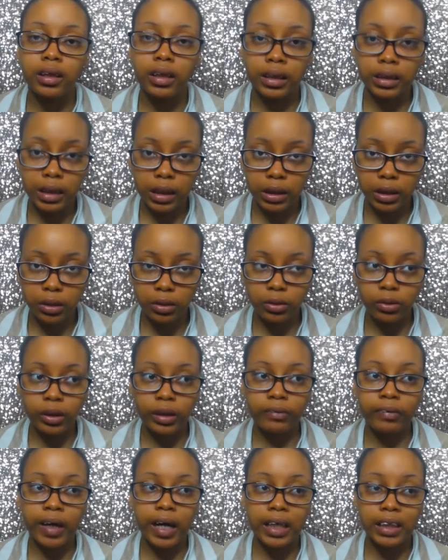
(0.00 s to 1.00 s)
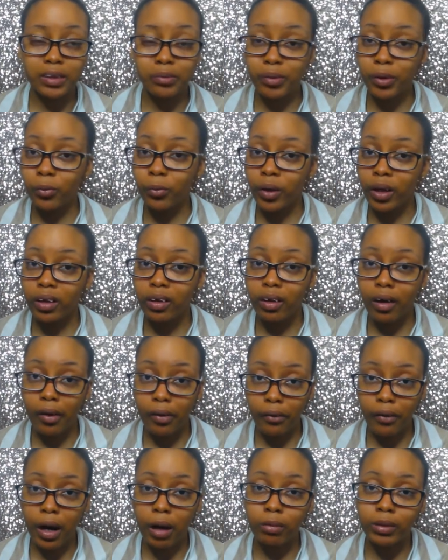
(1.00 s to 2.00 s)
Yes, I do. If I had to pick one or the
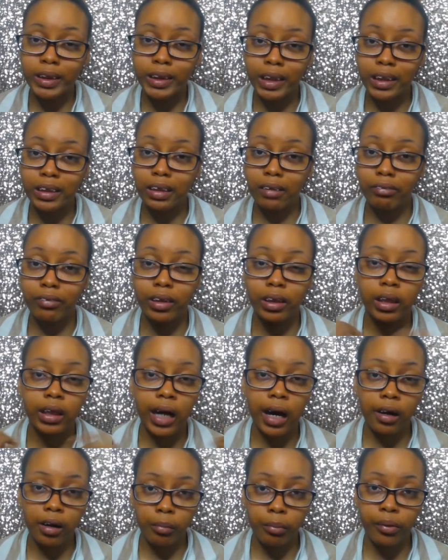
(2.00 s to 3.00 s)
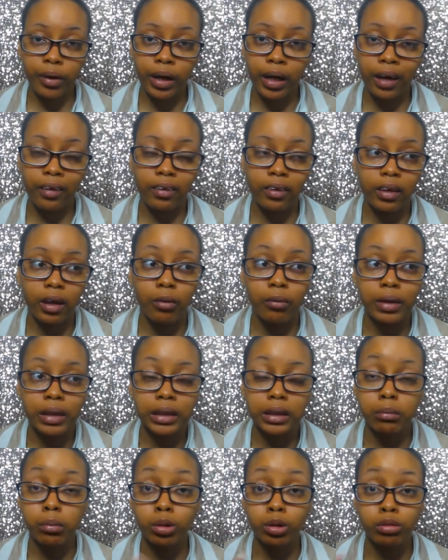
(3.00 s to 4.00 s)
other, I would say definitely get How to Pray. I think that one
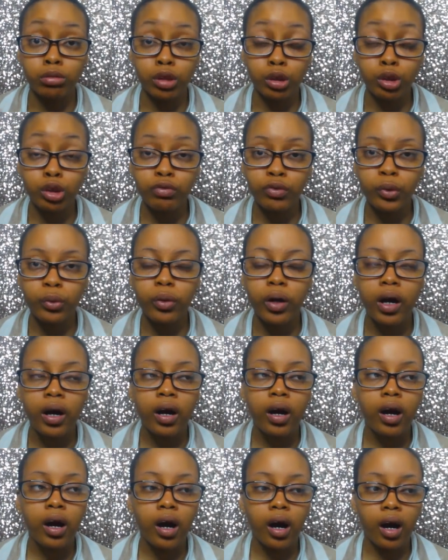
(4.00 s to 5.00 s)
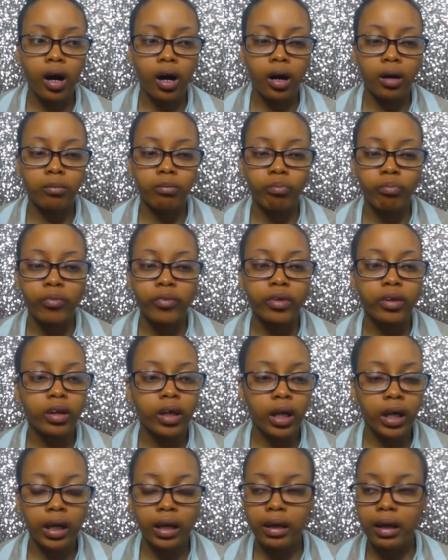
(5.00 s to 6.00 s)
is the most useful. Um,
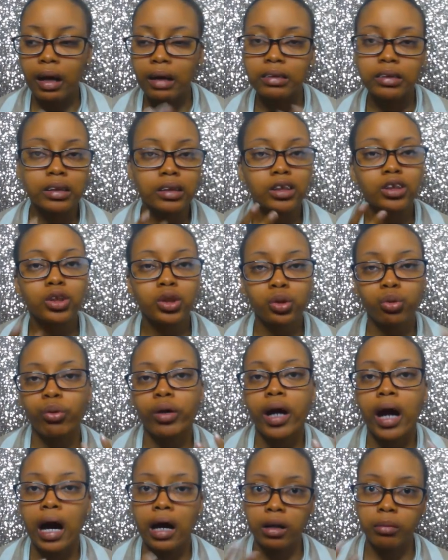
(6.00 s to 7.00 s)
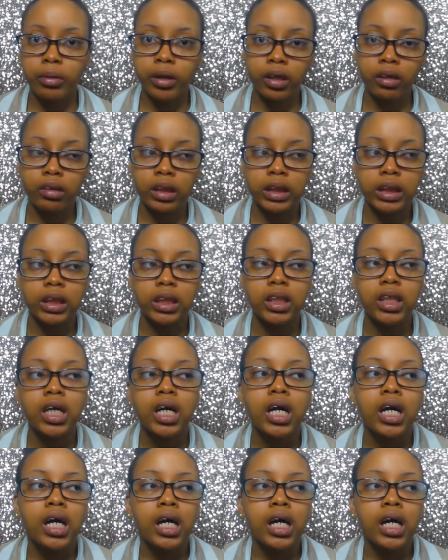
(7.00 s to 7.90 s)
again, I did enjoy How to Be a Christian.